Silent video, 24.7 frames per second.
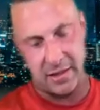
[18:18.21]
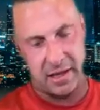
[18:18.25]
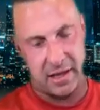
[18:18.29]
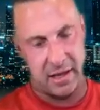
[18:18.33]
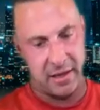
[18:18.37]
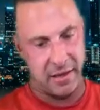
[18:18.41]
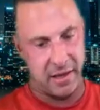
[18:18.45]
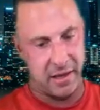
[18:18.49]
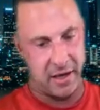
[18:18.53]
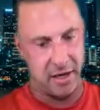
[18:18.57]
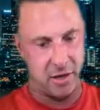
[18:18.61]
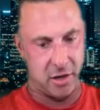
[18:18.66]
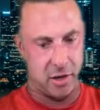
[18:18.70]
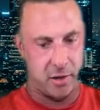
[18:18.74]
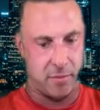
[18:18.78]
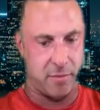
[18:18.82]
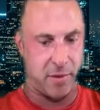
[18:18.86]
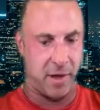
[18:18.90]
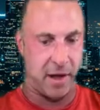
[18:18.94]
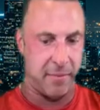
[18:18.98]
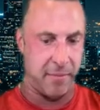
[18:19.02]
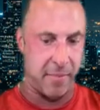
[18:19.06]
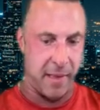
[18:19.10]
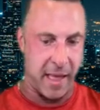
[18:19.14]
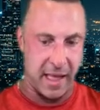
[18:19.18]
And then you're
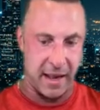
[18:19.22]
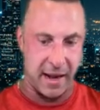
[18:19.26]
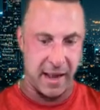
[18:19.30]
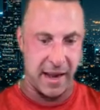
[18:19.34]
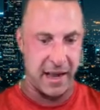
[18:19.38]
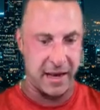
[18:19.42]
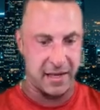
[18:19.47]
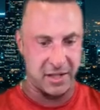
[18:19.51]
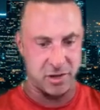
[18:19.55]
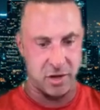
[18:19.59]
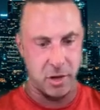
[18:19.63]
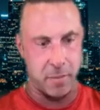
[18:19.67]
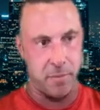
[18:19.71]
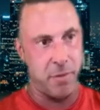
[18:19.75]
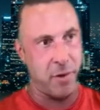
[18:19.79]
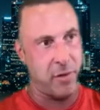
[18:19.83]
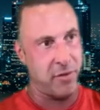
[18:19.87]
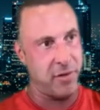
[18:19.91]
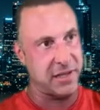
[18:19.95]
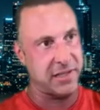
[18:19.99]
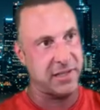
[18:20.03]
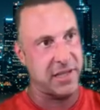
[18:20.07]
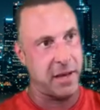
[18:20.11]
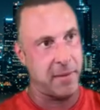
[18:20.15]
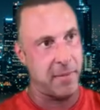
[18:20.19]
like, man, I got to start
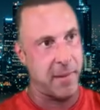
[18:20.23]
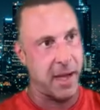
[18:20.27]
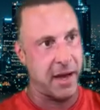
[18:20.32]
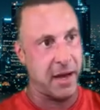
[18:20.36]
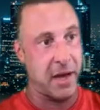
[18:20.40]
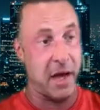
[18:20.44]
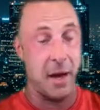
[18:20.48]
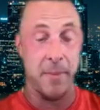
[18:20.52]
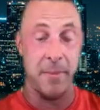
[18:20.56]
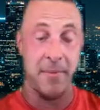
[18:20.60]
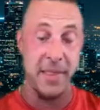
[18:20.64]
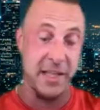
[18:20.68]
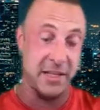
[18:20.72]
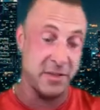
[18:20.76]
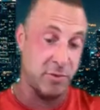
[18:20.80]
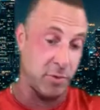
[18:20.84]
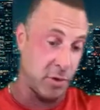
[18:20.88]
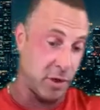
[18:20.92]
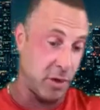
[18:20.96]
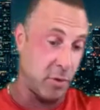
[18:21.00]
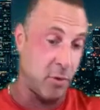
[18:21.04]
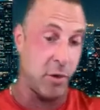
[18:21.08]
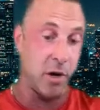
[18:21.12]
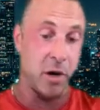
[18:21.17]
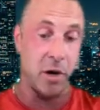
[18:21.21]
building this thing back up. And that's
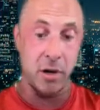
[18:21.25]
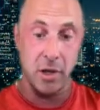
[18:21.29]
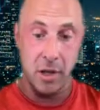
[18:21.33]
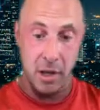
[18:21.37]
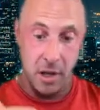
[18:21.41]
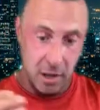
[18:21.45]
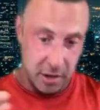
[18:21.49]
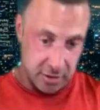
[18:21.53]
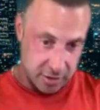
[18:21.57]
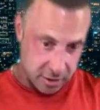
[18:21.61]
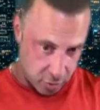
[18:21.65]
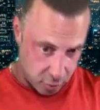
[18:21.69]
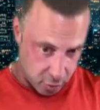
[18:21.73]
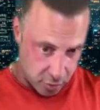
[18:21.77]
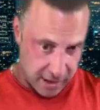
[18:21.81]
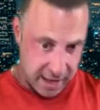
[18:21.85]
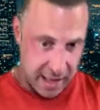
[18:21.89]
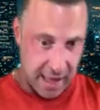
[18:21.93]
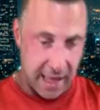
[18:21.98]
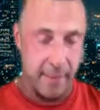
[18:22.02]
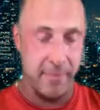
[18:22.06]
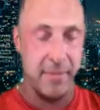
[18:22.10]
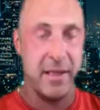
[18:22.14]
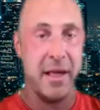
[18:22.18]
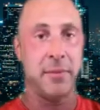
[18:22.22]
really where the
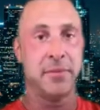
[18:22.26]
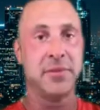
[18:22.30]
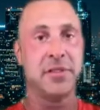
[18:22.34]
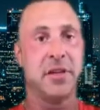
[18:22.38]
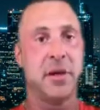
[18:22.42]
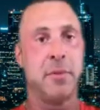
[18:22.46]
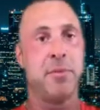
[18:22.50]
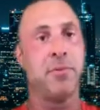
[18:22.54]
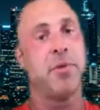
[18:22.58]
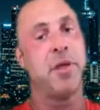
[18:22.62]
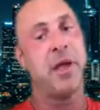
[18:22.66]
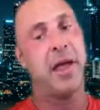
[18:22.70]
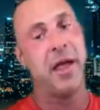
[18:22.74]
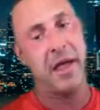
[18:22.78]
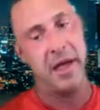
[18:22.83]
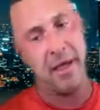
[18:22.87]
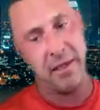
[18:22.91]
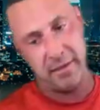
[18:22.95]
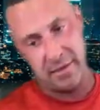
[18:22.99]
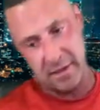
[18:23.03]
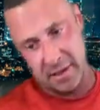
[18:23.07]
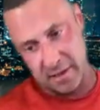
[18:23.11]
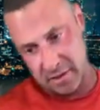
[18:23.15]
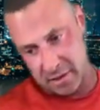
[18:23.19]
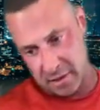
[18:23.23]
rehab comes into play,
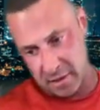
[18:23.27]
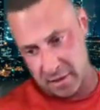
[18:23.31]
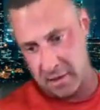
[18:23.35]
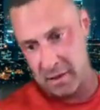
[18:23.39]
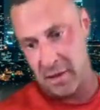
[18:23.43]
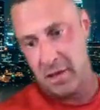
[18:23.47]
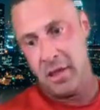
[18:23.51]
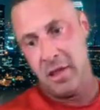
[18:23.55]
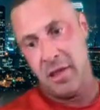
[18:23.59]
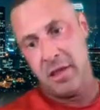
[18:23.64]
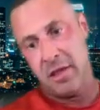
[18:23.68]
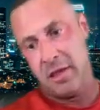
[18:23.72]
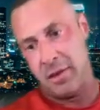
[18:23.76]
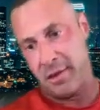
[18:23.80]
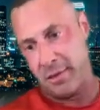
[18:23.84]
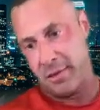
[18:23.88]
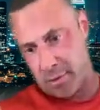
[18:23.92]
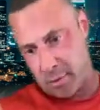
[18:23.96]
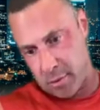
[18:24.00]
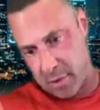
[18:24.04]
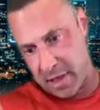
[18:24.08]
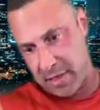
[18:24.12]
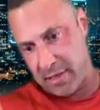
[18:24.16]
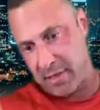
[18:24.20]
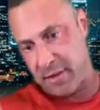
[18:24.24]
and then the, you know,
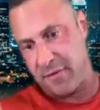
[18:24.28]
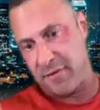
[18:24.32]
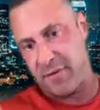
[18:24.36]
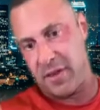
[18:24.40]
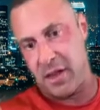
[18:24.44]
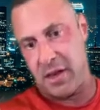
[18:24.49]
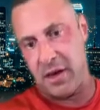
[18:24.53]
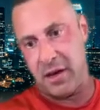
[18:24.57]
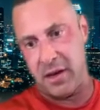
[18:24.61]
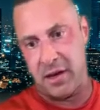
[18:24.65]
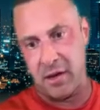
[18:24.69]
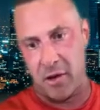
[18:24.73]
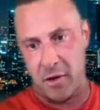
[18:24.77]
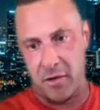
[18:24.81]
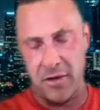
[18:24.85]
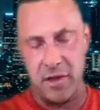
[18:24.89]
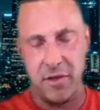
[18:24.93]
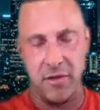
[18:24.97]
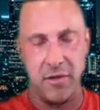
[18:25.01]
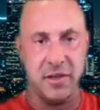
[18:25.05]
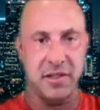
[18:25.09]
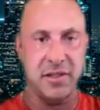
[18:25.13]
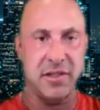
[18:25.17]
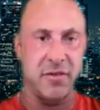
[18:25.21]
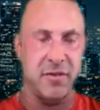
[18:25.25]
the weightlifting and all the
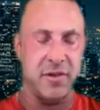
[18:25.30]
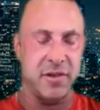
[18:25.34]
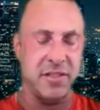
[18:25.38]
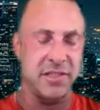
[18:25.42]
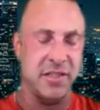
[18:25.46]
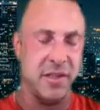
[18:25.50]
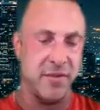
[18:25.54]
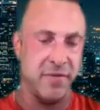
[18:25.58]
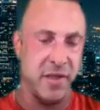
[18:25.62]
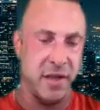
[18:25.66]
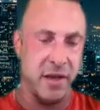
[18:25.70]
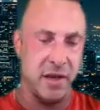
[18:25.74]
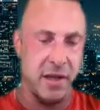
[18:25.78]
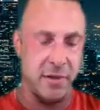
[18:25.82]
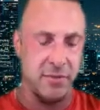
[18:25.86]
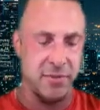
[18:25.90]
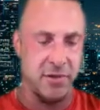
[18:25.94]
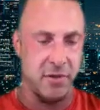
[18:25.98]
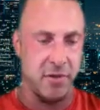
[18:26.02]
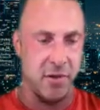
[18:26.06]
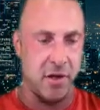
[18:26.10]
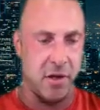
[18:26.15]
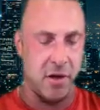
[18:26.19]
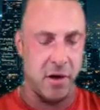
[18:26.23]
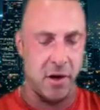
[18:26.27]
other different stuff that comes
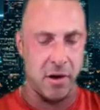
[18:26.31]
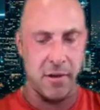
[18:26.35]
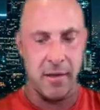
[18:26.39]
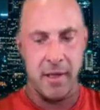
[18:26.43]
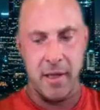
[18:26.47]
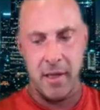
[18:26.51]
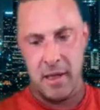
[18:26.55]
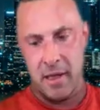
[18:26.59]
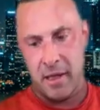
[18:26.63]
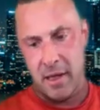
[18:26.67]
along.